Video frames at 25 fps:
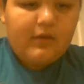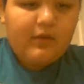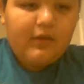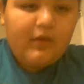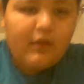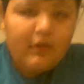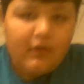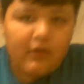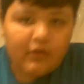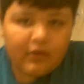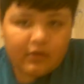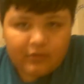
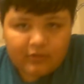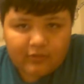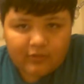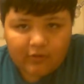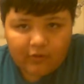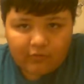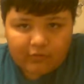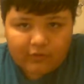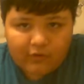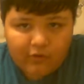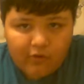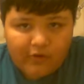So school
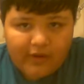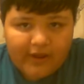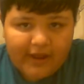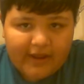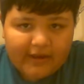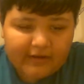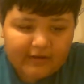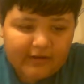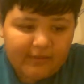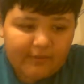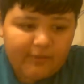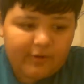hack number
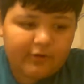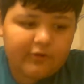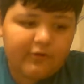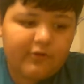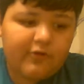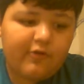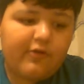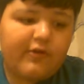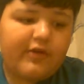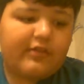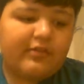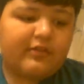two is
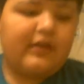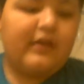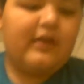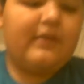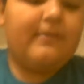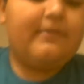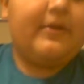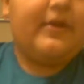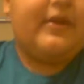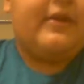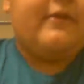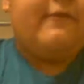gonna be
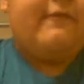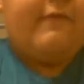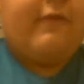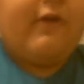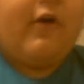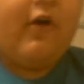involve